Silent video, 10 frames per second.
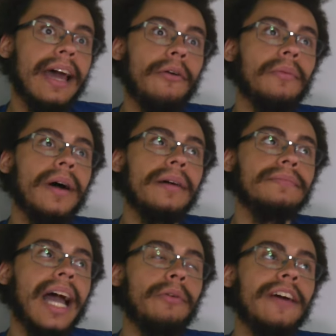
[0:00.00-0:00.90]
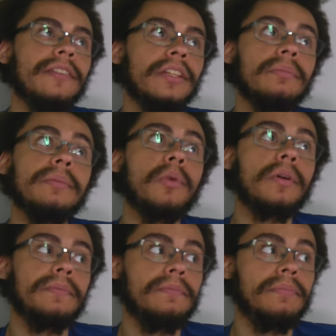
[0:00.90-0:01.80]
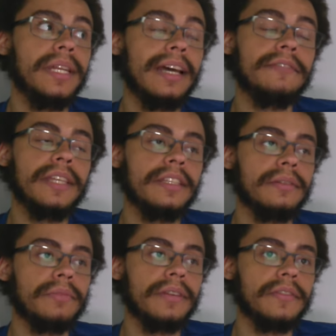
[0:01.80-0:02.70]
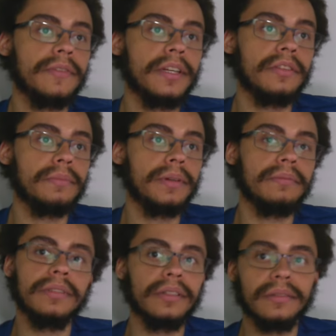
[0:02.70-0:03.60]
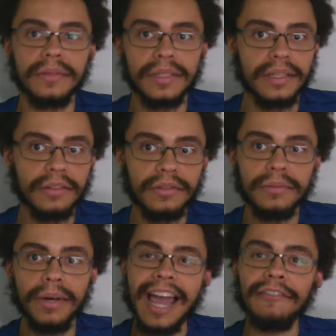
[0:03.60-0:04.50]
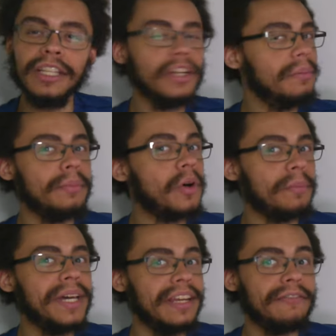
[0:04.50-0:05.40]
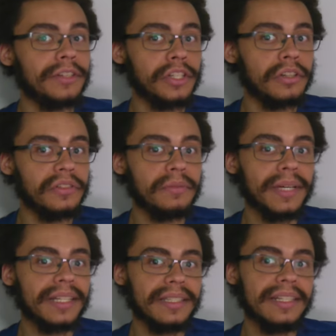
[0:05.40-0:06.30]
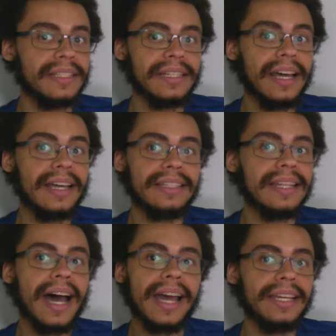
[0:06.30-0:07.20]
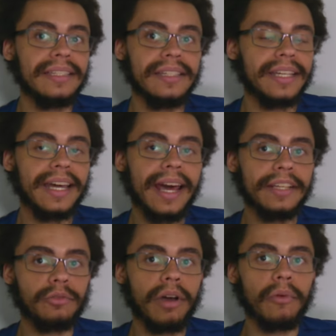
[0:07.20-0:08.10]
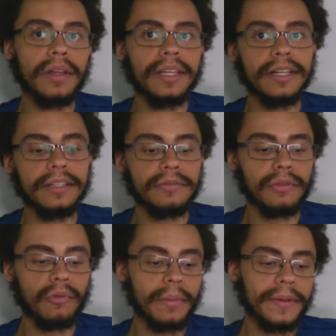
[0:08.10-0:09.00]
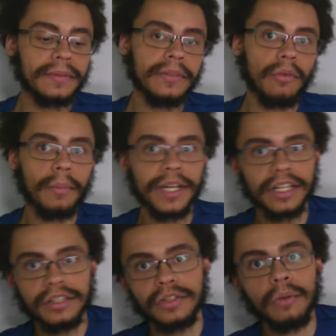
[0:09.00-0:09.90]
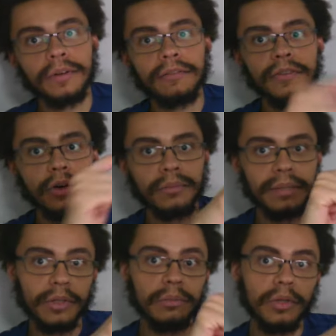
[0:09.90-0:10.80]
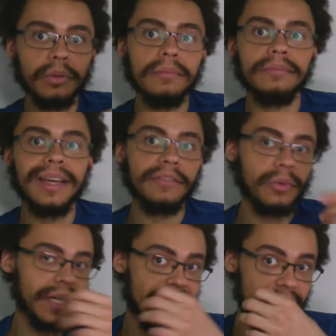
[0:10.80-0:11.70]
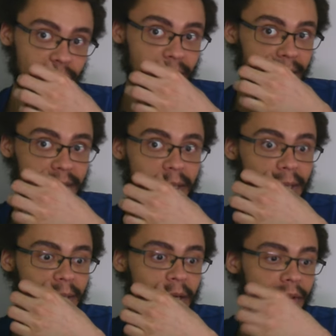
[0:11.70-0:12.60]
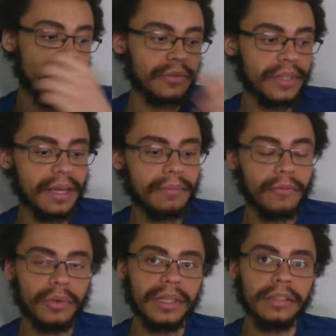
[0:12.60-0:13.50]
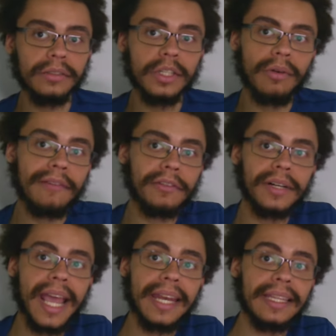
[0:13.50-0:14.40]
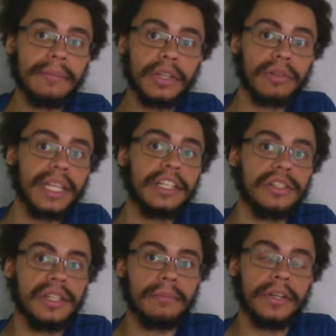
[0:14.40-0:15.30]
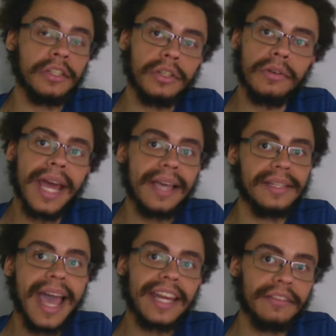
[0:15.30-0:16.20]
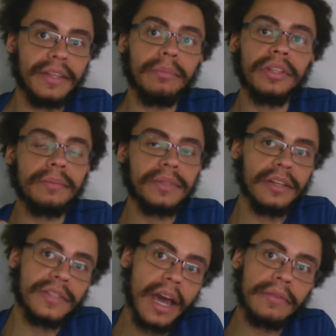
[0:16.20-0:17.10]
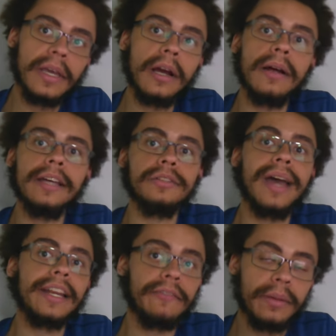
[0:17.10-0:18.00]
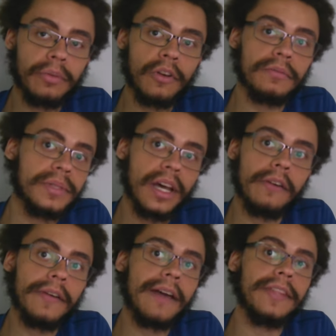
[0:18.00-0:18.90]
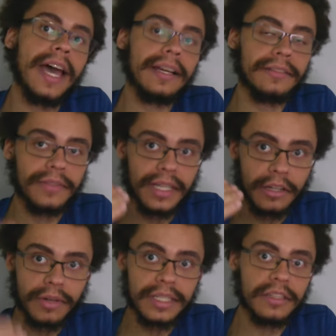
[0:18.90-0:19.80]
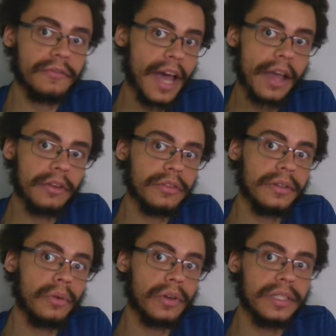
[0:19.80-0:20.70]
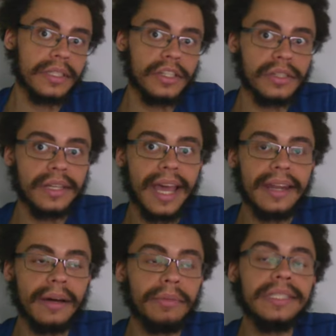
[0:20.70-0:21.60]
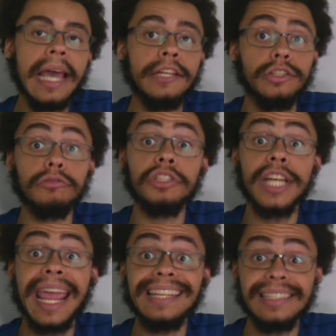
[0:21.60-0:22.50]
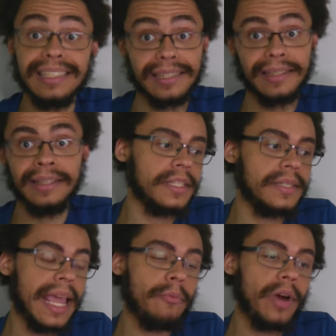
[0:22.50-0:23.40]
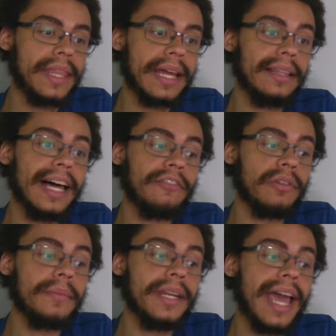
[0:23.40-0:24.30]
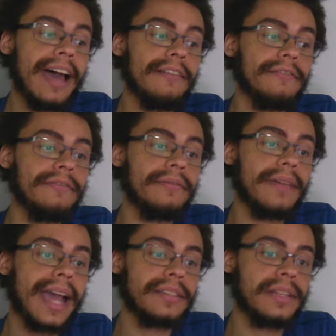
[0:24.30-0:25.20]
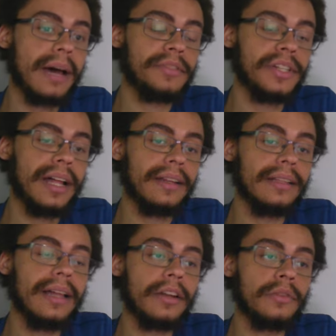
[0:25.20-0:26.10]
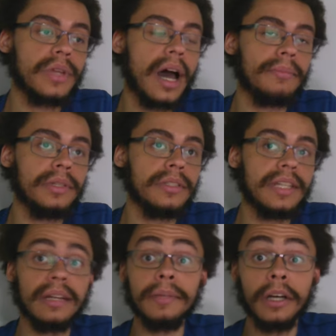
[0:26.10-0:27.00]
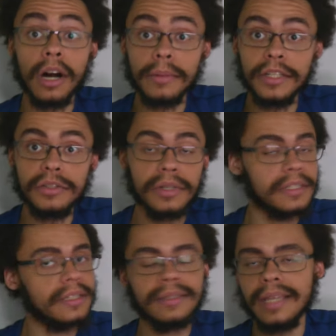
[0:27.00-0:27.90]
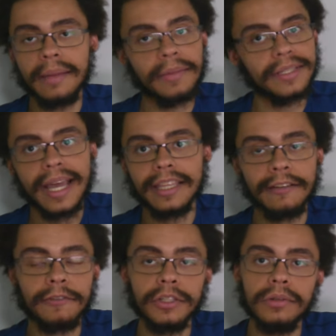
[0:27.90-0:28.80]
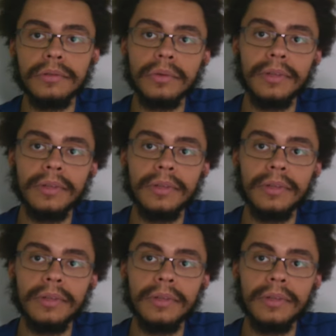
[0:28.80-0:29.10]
Now, I would have a little bit more pity. I've said this in previous videos, but, you know, I've seen those. I have a little bit more pity for dudes because it's not easy to get out of square one than it is for a woman. A woman could just open her phone, bleep, bloop, bloop, have 20 guys waiting to interact with them with little to no effort, handing them their relationship. But a dude has to actively put themselves out there, has to actively improve himself, have to actively increase his value in order to just get a potential chance. The same way that a lot of women have access to optionality, a lot of those options tend to be garbage. It's the same exact thing for dudes.